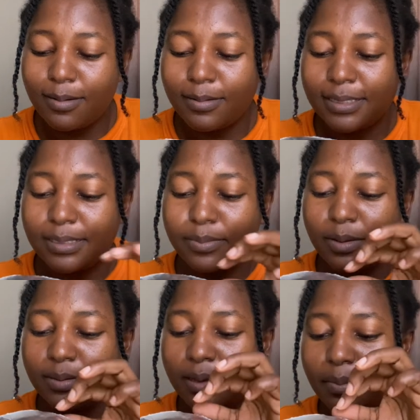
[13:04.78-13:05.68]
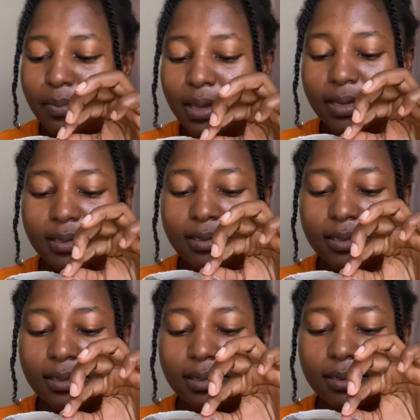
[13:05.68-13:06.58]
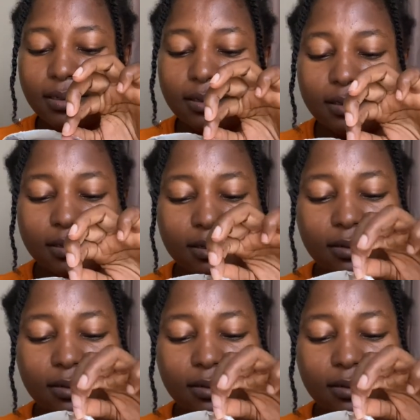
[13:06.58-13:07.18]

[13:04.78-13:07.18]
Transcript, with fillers: it smells amazing